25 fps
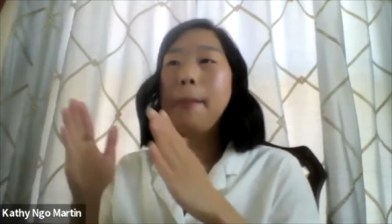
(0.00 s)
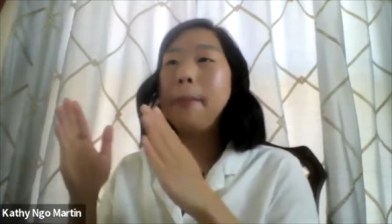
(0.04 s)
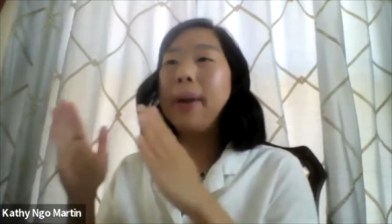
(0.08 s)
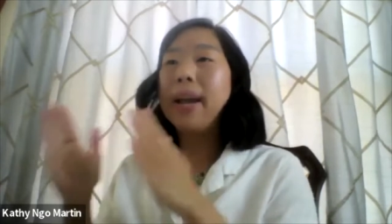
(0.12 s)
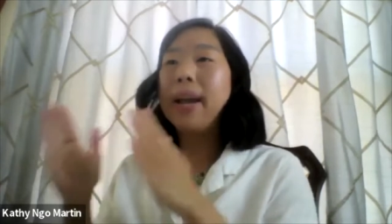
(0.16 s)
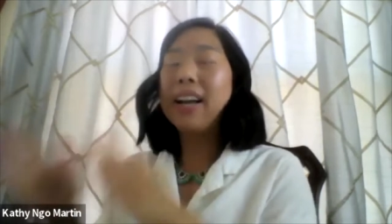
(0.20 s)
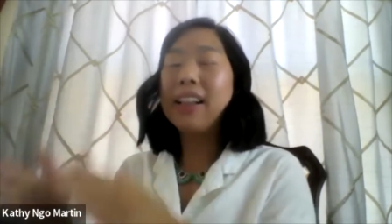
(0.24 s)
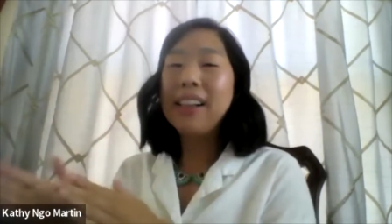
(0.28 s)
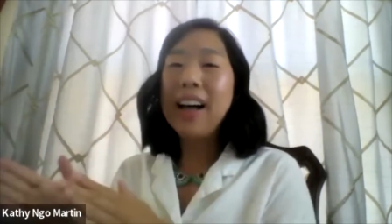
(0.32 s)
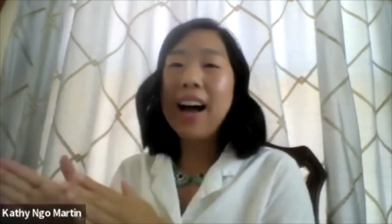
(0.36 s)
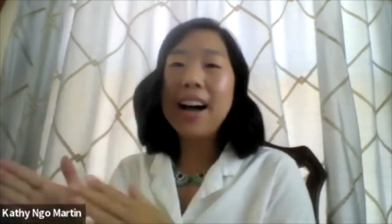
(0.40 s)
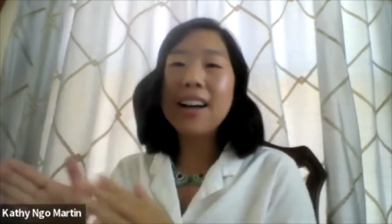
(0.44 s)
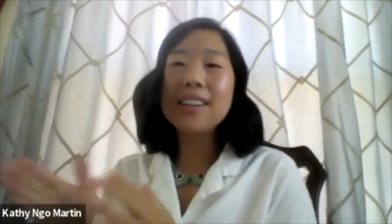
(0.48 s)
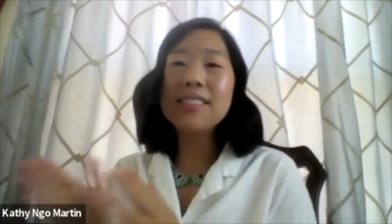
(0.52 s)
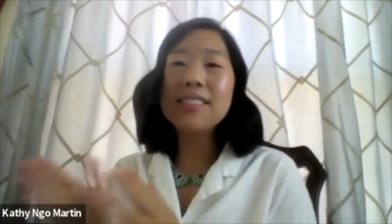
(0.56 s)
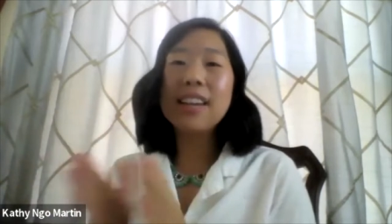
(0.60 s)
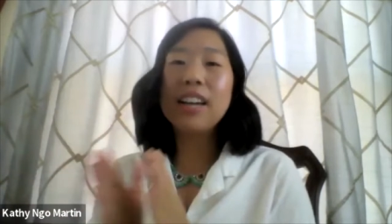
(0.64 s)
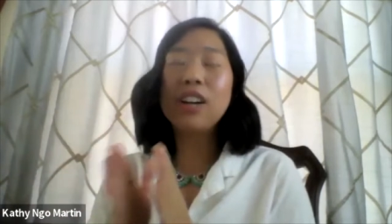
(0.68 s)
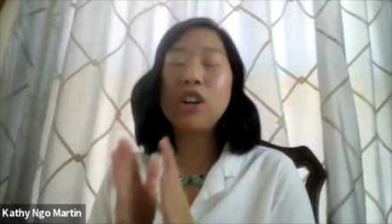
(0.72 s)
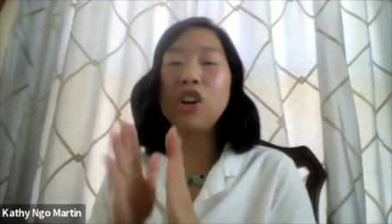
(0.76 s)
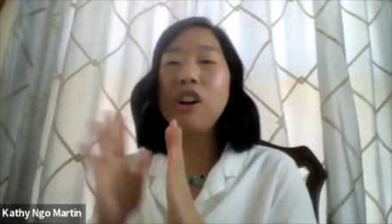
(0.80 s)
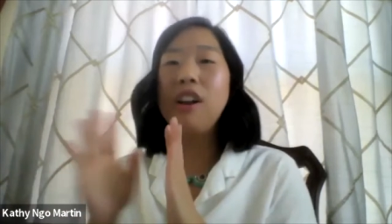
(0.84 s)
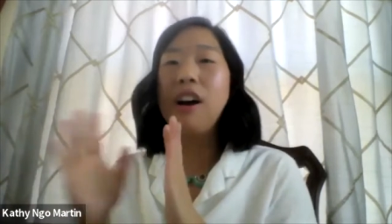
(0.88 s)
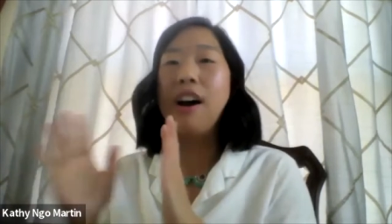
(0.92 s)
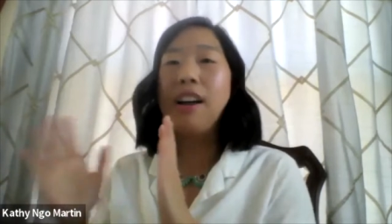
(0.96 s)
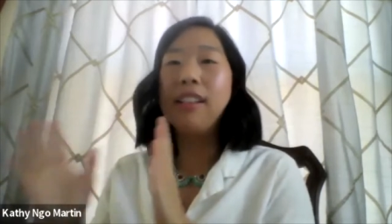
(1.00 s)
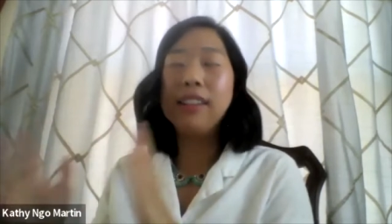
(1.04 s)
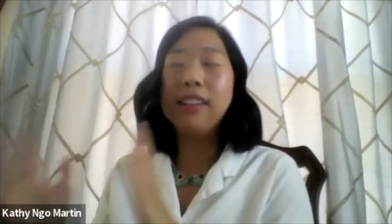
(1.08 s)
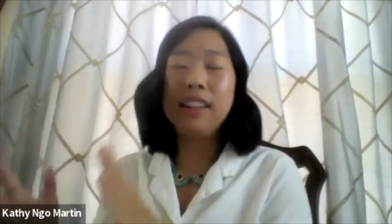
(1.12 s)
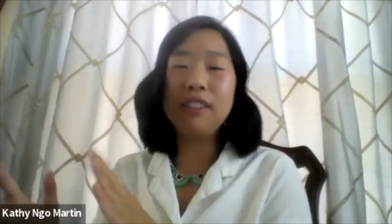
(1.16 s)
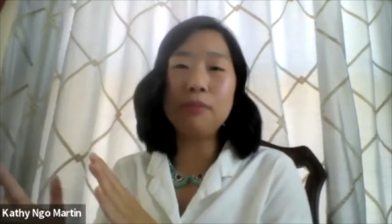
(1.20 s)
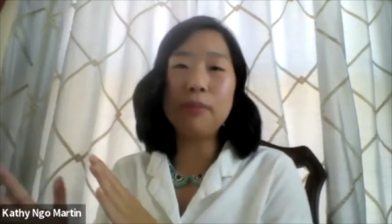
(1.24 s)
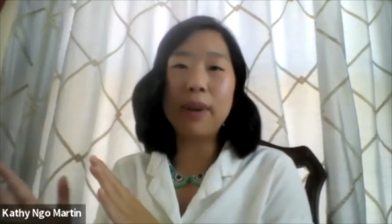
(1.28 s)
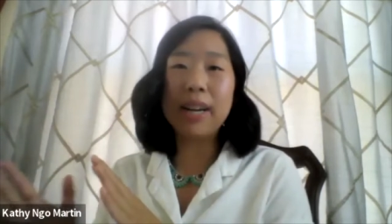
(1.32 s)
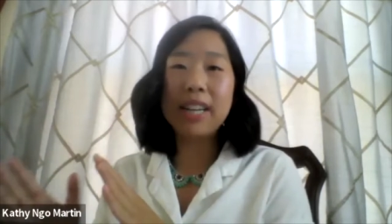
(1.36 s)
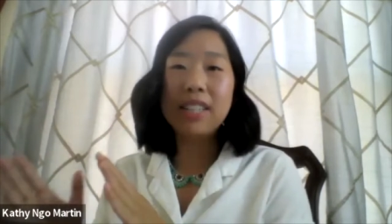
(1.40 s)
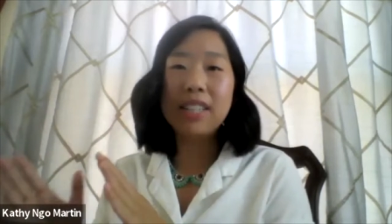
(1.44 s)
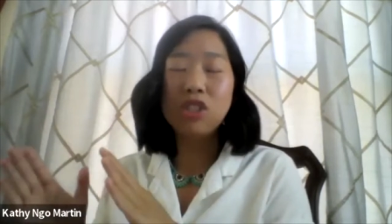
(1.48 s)
my class, I could not
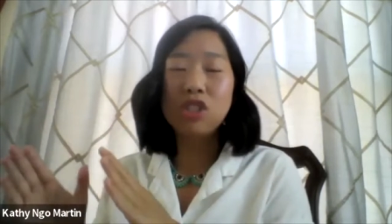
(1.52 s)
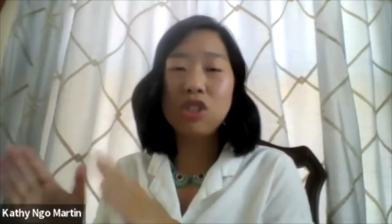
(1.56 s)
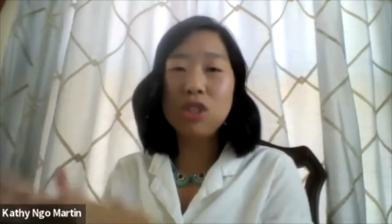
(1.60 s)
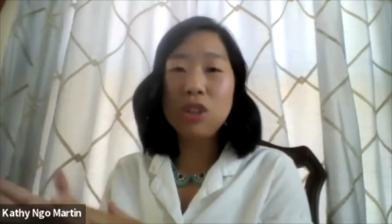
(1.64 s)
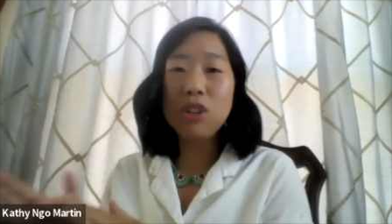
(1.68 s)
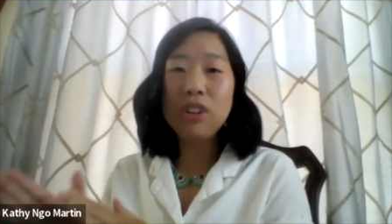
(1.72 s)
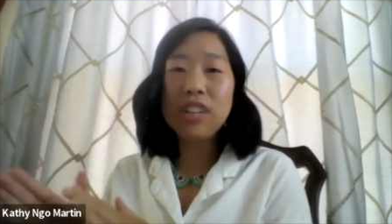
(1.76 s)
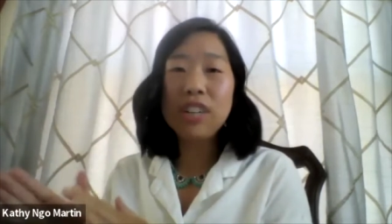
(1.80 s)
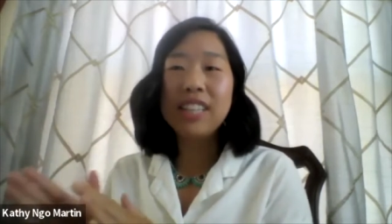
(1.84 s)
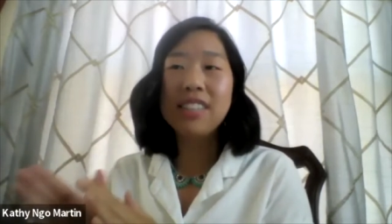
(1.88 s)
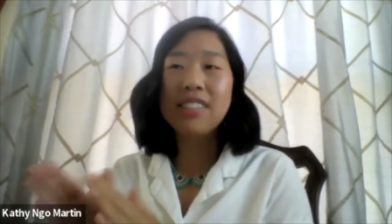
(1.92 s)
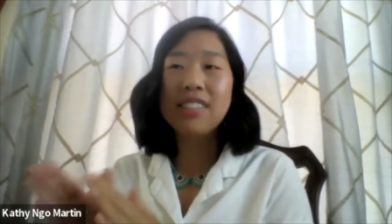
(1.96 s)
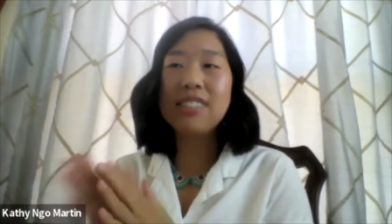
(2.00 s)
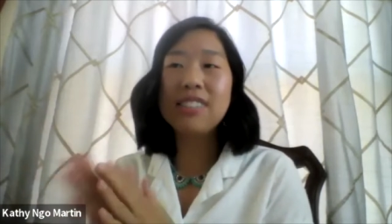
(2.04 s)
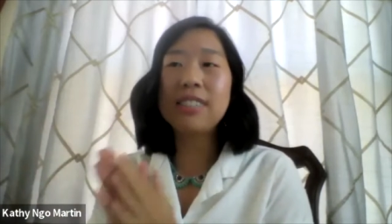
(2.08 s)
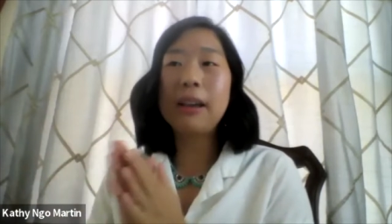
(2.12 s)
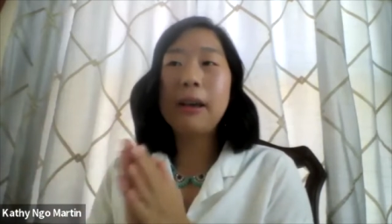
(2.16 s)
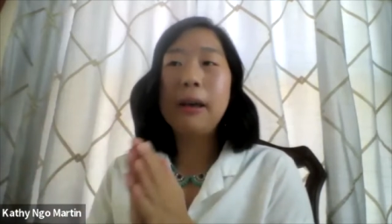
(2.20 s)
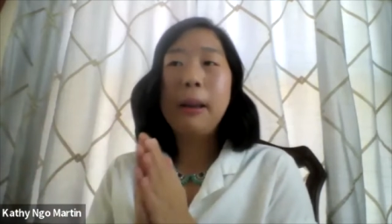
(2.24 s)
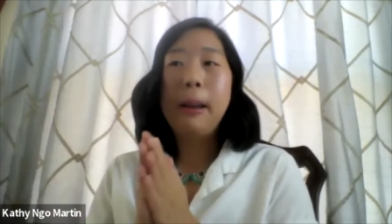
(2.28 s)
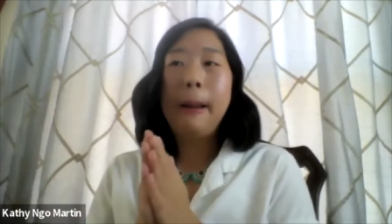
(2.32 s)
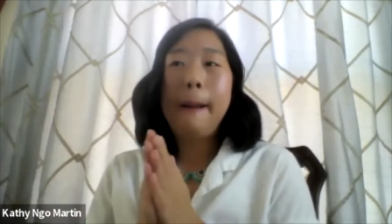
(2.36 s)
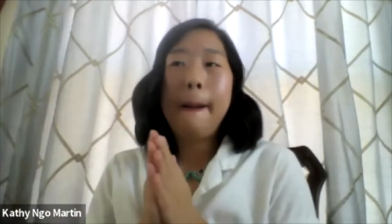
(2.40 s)
leave my students.